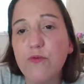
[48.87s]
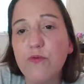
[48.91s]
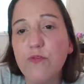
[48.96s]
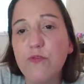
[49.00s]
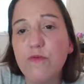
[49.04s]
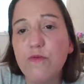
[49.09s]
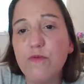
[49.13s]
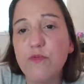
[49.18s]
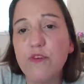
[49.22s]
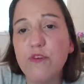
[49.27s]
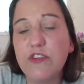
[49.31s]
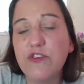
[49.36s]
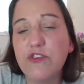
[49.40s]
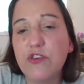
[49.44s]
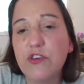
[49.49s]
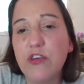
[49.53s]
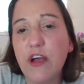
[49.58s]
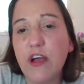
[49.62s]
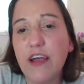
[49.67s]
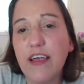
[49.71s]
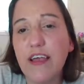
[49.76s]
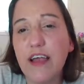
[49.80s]
which
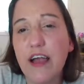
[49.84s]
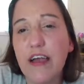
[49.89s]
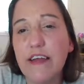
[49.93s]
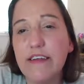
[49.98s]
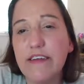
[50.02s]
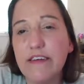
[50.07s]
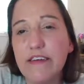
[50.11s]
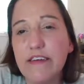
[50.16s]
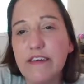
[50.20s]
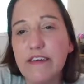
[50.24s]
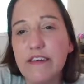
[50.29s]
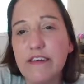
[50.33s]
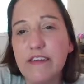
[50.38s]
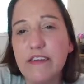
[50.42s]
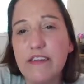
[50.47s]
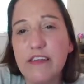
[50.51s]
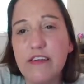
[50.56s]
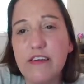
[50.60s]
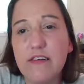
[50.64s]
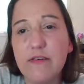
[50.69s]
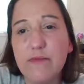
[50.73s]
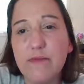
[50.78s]
I kind of did
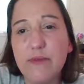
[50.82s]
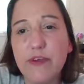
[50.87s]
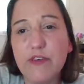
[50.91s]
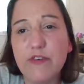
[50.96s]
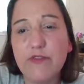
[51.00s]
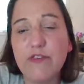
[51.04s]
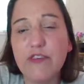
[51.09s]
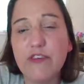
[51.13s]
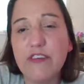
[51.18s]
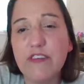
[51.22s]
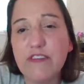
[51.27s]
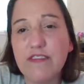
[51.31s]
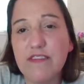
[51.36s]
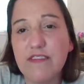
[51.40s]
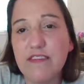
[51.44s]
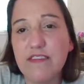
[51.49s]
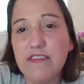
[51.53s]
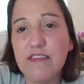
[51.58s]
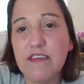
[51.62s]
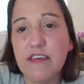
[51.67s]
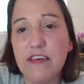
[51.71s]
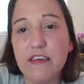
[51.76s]
there, but you didn't
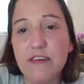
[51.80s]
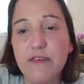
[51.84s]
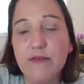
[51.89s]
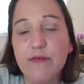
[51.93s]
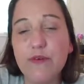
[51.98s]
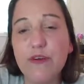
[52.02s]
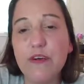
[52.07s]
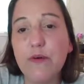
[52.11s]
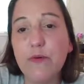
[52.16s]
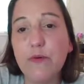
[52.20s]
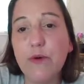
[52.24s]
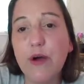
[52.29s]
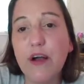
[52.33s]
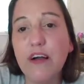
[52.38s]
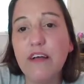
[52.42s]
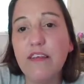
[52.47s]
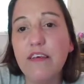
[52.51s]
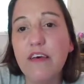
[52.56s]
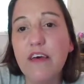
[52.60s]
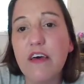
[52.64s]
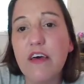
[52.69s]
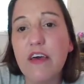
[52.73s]
see it real
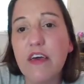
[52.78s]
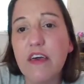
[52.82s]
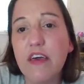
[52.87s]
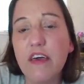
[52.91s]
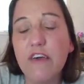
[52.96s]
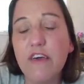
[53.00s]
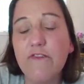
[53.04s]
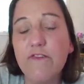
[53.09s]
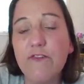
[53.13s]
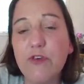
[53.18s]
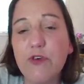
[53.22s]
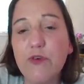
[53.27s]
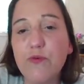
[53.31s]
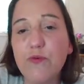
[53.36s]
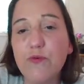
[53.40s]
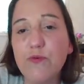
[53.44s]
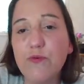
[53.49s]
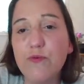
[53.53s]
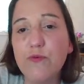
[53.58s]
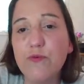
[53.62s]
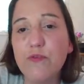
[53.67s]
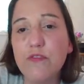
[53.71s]
well. If
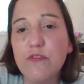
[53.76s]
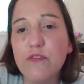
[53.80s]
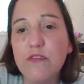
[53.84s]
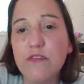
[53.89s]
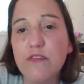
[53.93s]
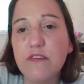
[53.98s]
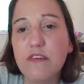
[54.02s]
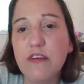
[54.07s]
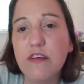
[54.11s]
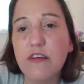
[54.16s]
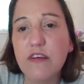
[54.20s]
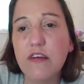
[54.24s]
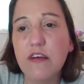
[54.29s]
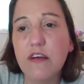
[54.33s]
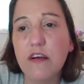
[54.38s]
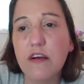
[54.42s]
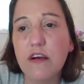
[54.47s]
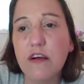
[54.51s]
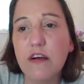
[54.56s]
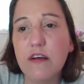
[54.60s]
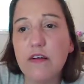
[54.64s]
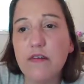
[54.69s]
you
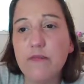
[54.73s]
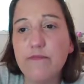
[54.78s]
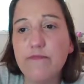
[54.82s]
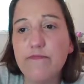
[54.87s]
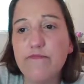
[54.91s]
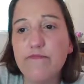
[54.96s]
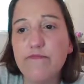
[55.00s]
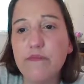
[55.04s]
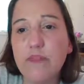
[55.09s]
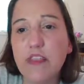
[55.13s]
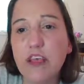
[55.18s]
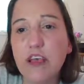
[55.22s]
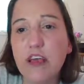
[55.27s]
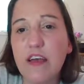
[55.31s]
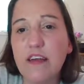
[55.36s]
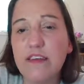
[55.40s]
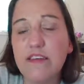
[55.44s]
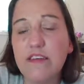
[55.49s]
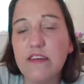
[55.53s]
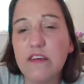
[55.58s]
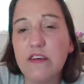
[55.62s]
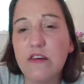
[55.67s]

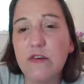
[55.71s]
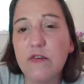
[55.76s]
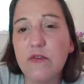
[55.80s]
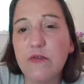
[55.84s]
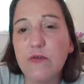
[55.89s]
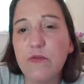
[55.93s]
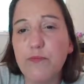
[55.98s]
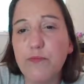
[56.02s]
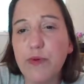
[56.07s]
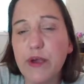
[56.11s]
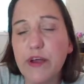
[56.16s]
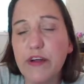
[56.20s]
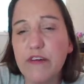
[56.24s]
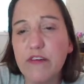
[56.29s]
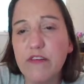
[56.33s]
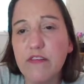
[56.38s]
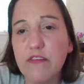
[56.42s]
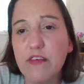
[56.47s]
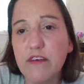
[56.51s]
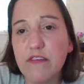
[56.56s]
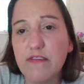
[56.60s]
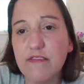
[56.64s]
kind of go
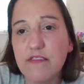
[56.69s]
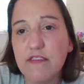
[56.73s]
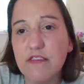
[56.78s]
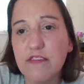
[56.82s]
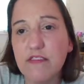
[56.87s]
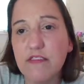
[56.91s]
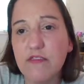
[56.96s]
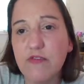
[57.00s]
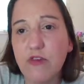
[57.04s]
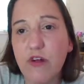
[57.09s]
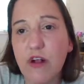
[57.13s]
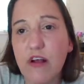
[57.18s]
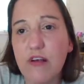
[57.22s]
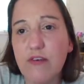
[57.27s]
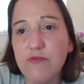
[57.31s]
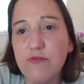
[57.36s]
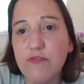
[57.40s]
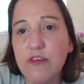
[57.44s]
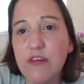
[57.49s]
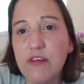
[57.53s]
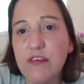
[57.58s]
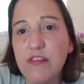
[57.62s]
parallel to the
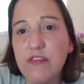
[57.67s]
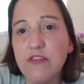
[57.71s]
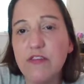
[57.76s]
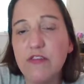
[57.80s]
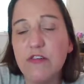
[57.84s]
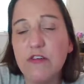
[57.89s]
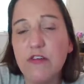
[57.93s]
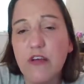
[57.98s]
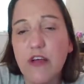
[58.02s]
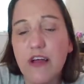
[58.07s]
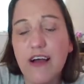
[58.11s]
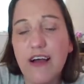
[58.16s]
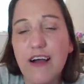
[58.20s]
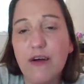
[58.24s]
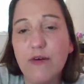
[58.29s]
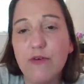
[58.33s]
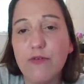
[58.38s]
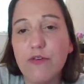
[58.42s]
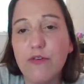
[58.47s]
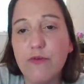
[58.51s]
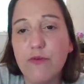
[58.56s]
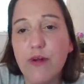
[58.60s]
ground and look
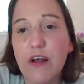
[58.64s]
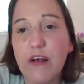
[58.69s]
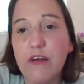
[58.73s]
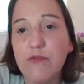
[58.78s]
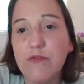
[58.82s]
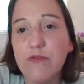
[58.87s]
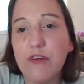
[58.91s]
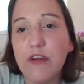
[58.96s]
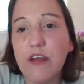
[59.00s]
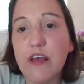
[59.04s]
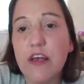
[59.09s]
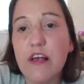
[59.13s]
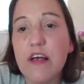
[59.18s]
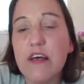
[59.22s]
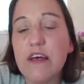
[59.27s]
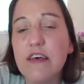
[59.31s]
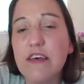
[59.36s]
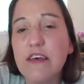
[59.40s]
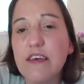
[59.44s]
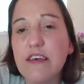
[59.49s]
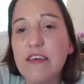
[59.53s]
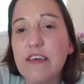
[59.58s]
out around,
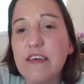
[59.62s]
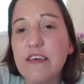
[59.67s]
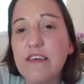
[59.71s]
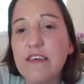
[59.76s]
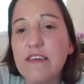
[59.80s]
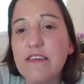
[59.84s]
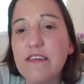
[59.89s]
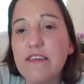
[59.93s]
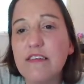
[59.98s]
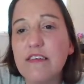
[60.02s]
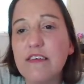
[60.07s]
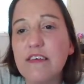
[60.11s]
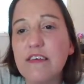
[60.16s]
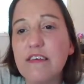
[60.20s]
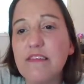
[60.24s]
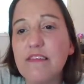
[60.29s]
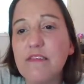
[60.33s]
it's